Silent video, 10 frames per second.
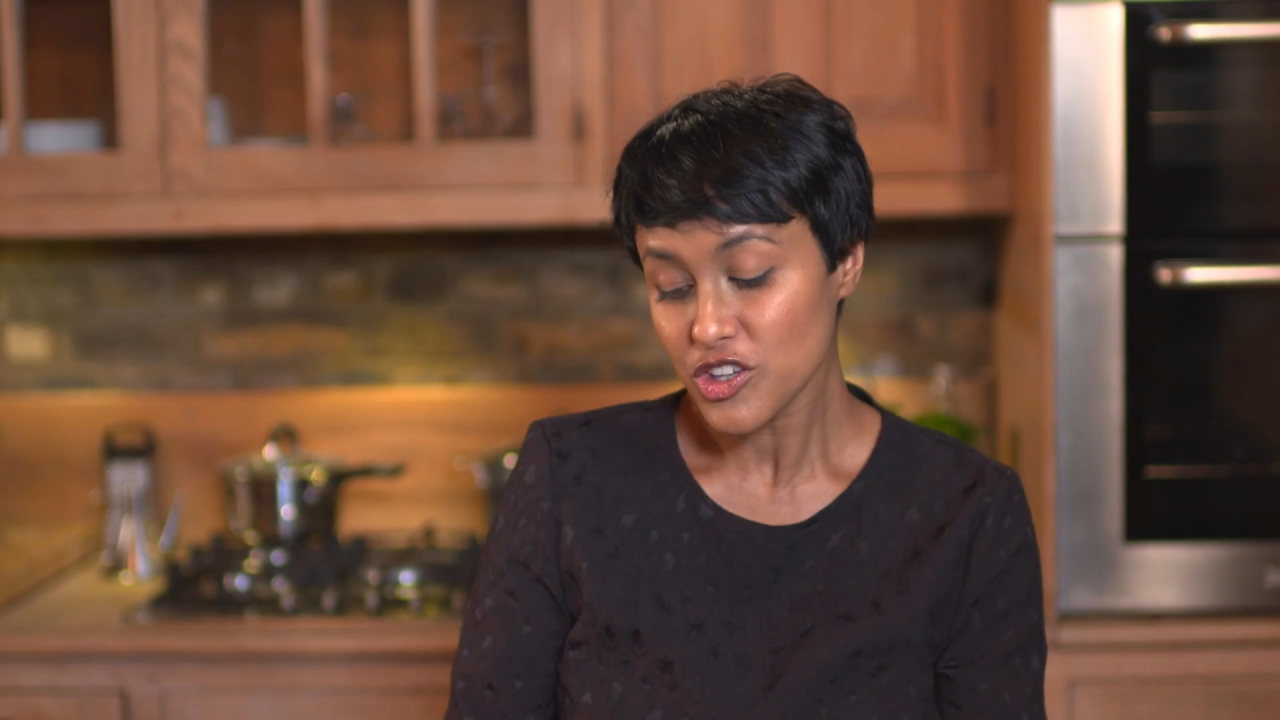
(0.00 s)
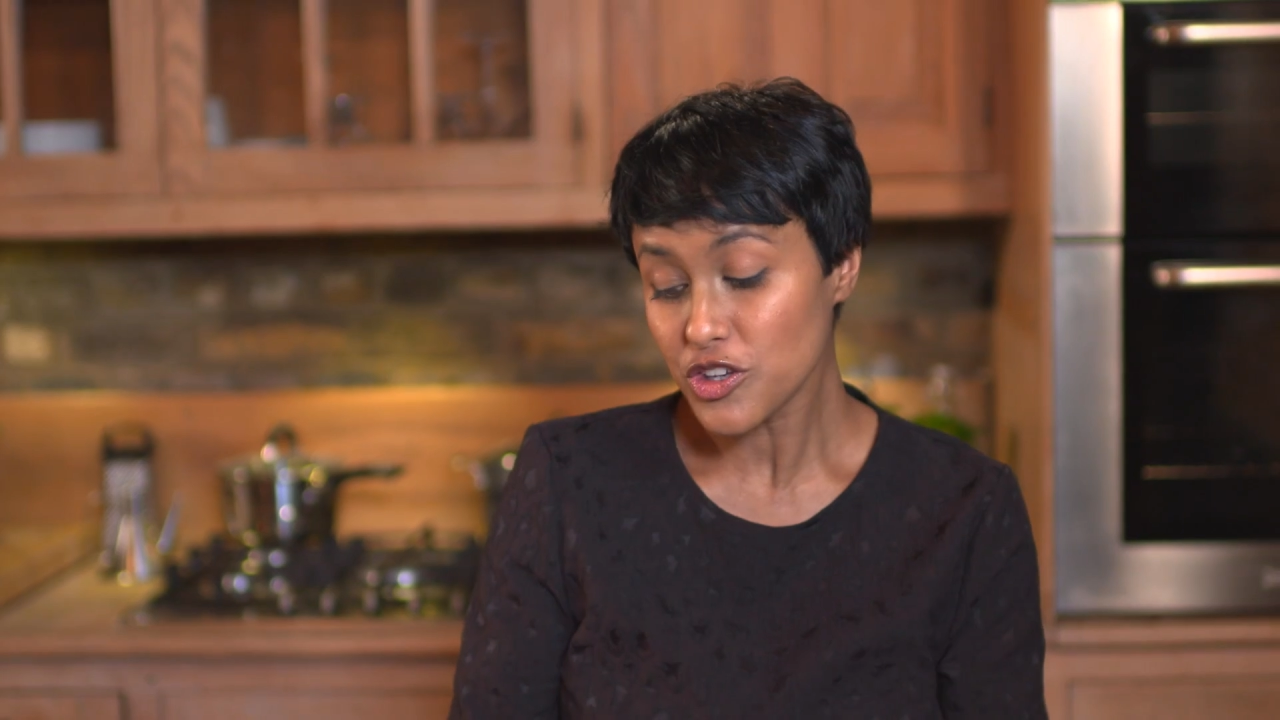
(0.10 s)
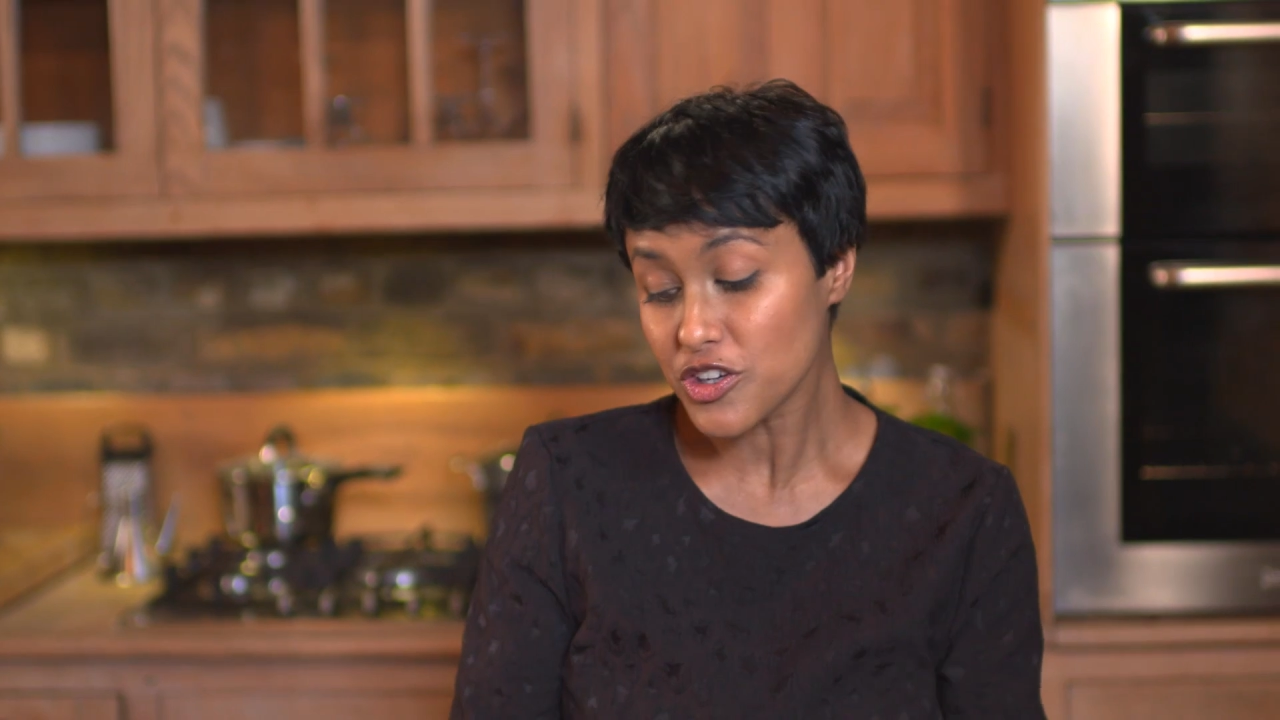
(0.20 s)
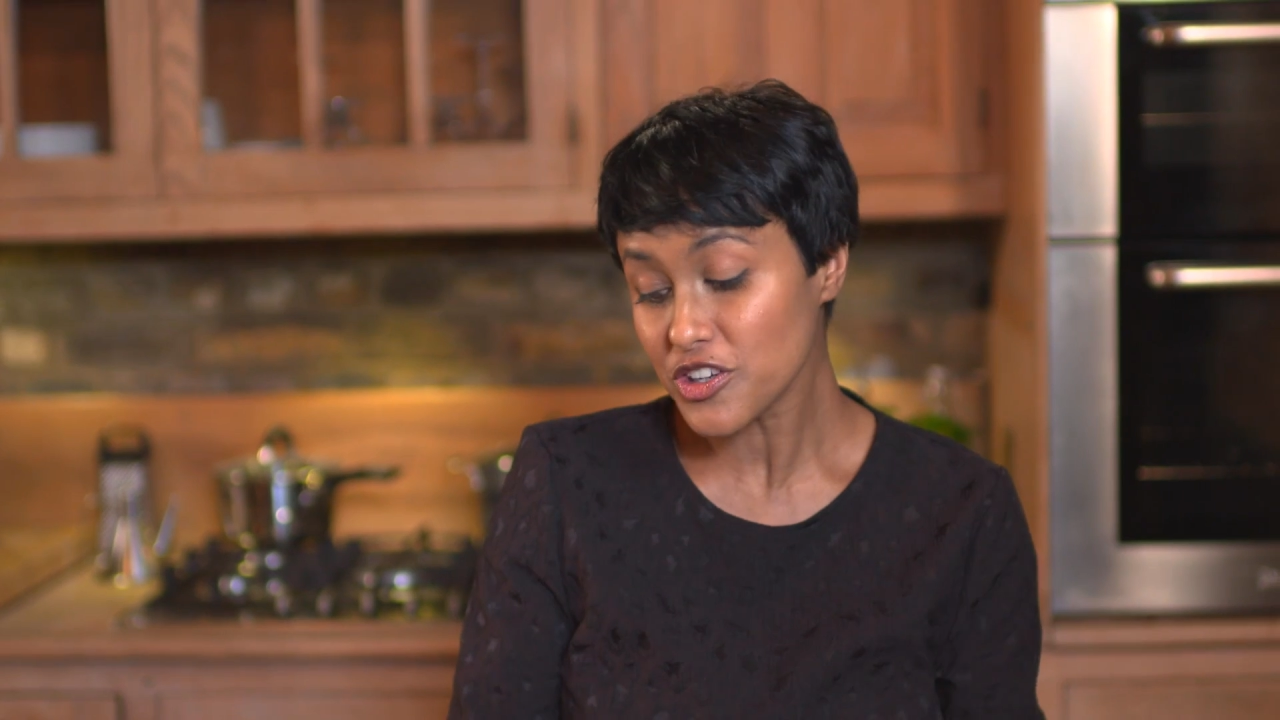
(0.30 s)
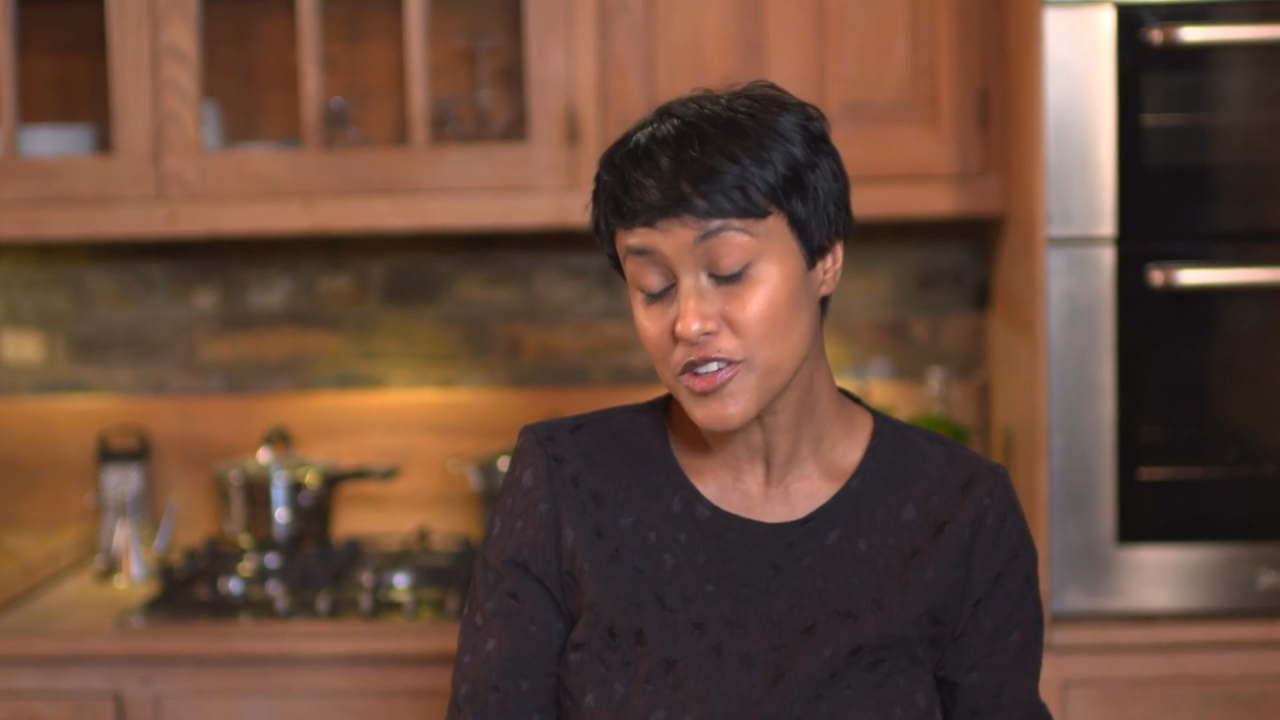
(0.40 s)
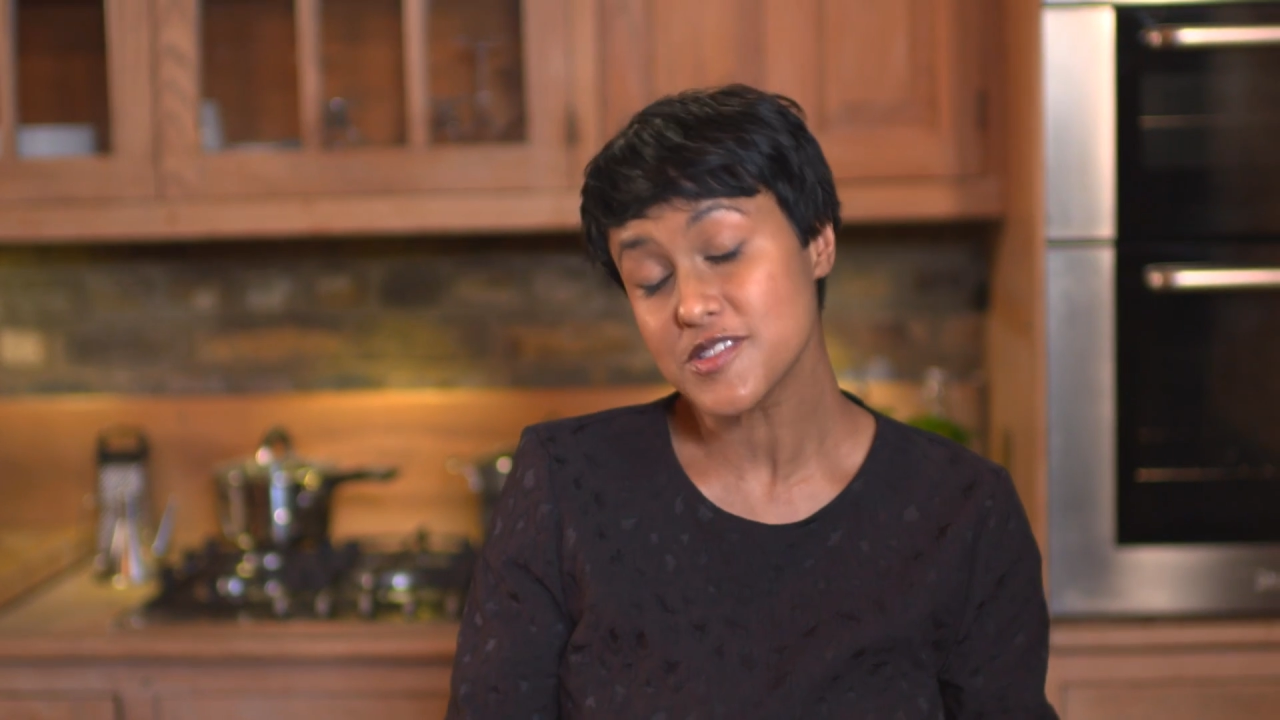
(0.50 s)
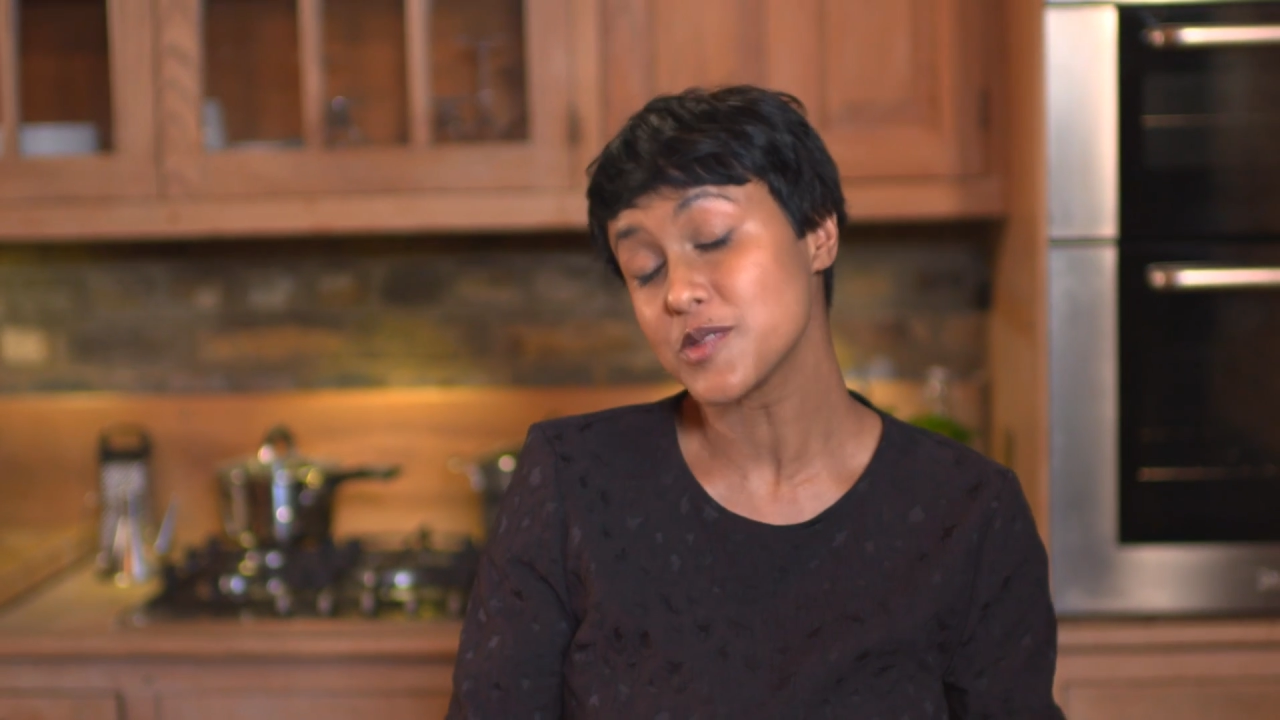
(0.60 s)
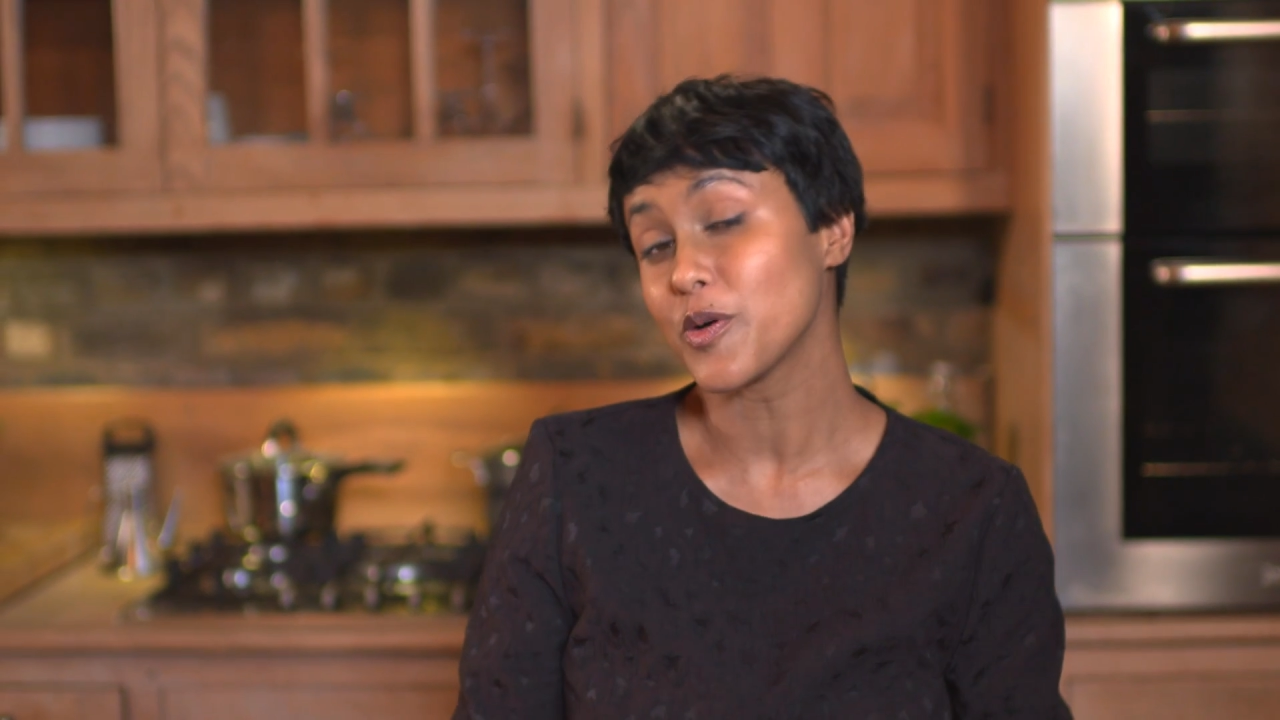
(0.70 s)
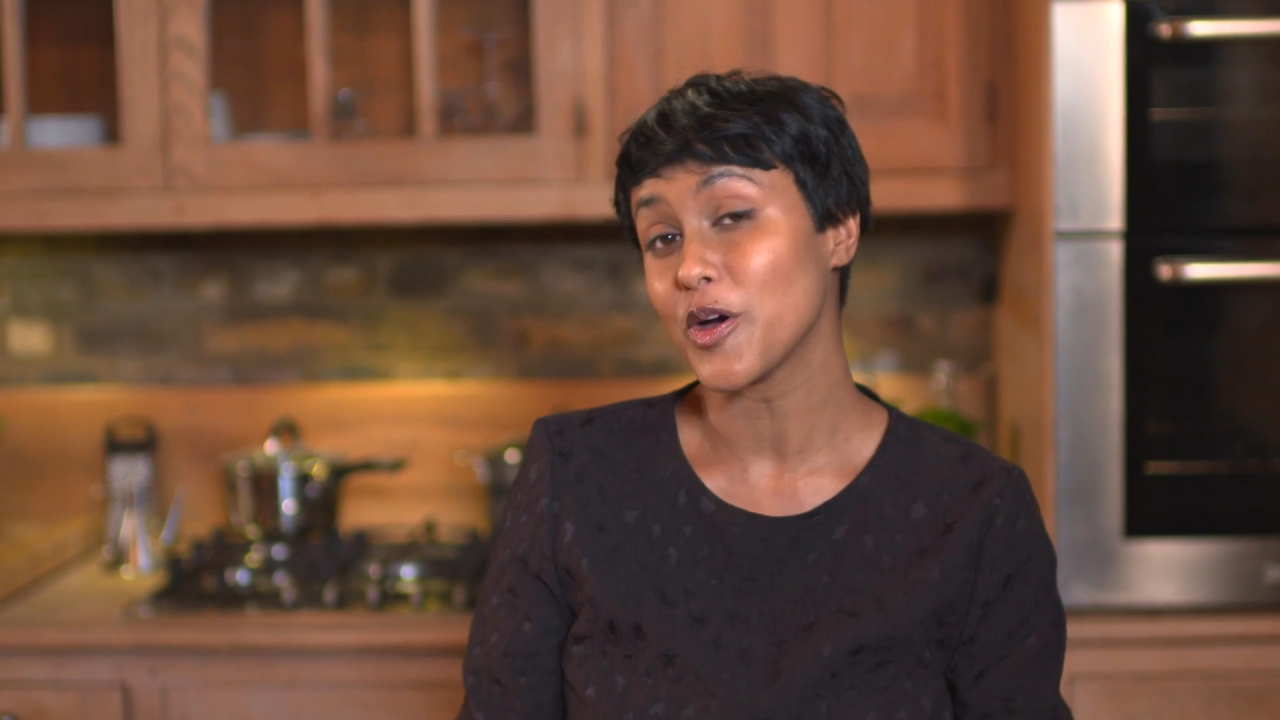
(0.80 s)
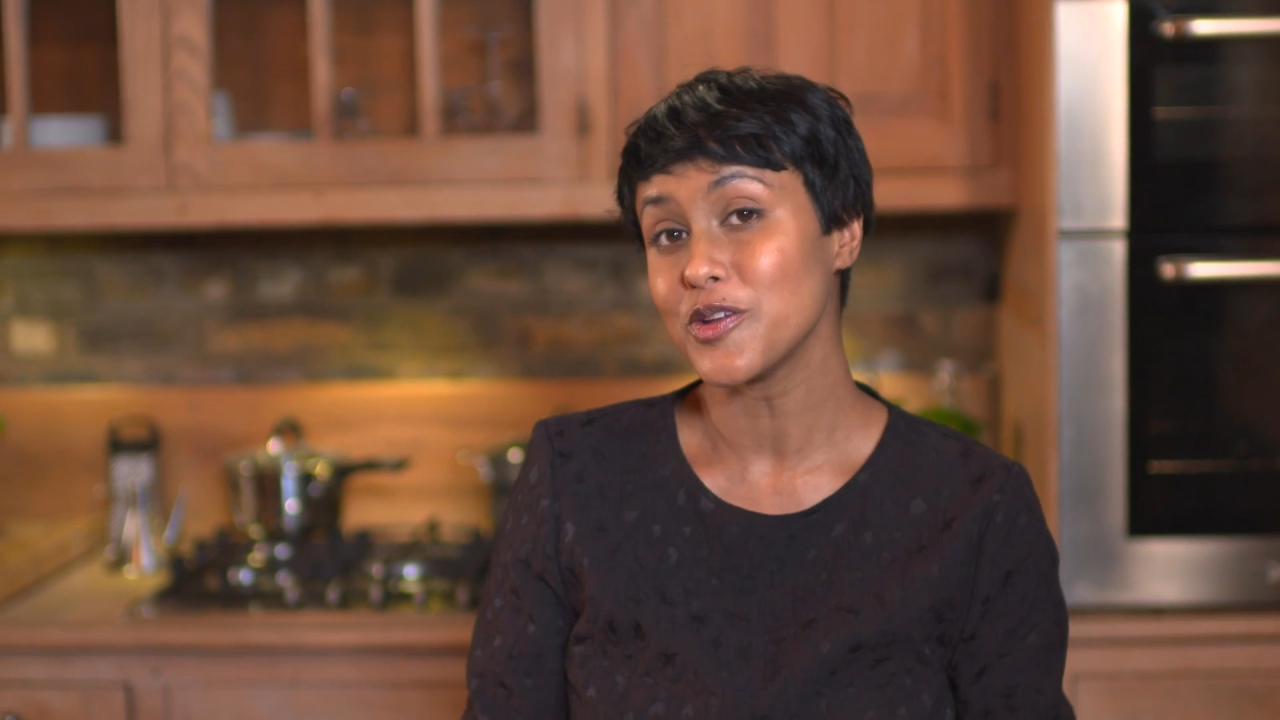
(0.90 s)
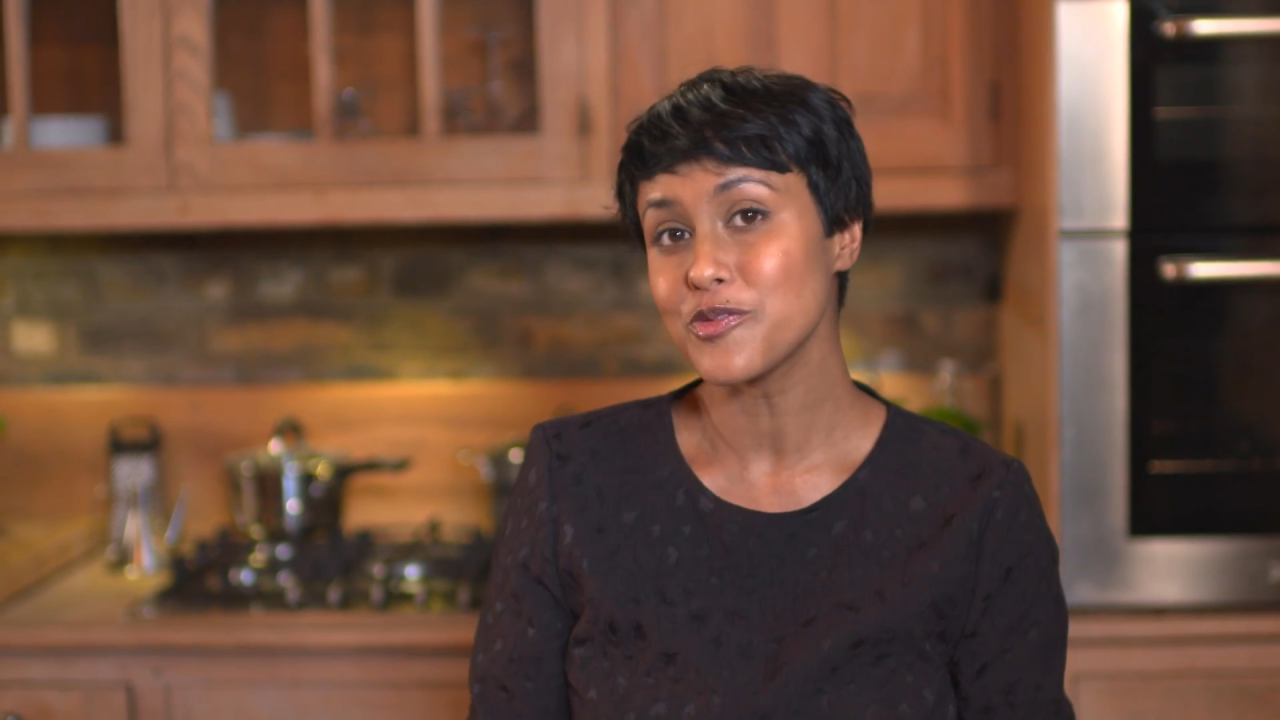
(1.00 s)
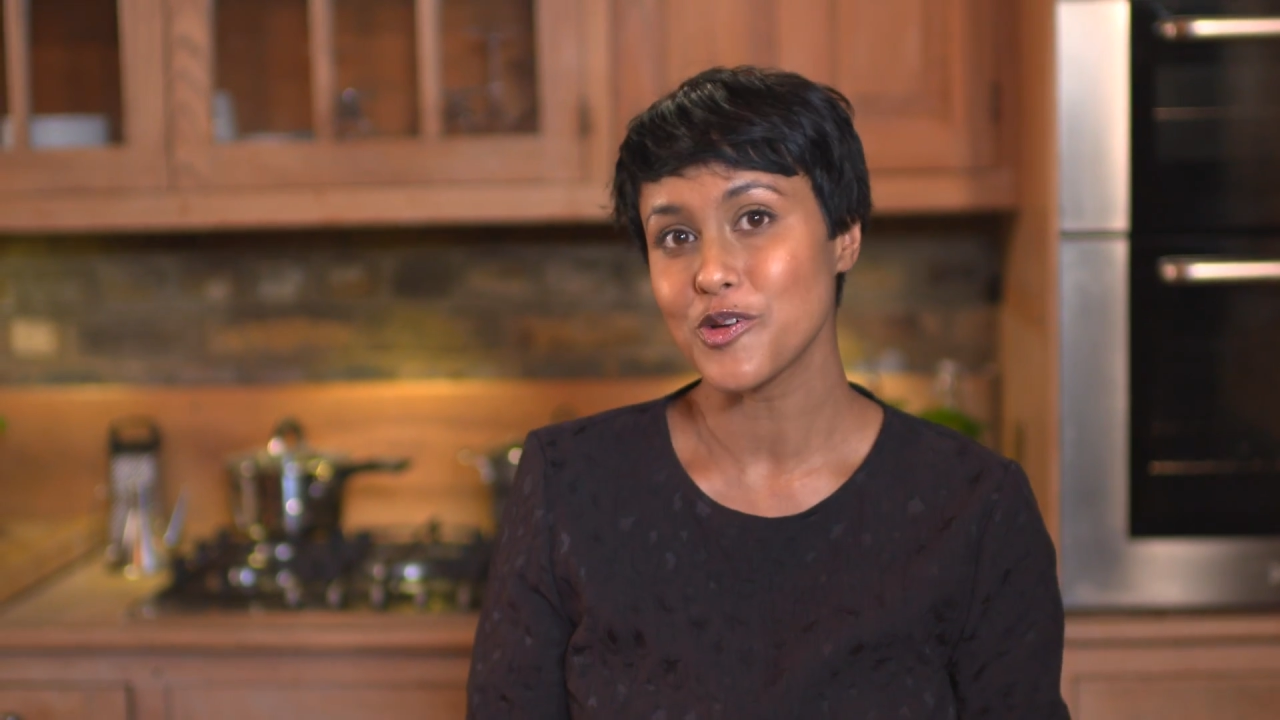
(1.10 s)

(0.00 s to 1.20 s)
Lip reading: You can use the bone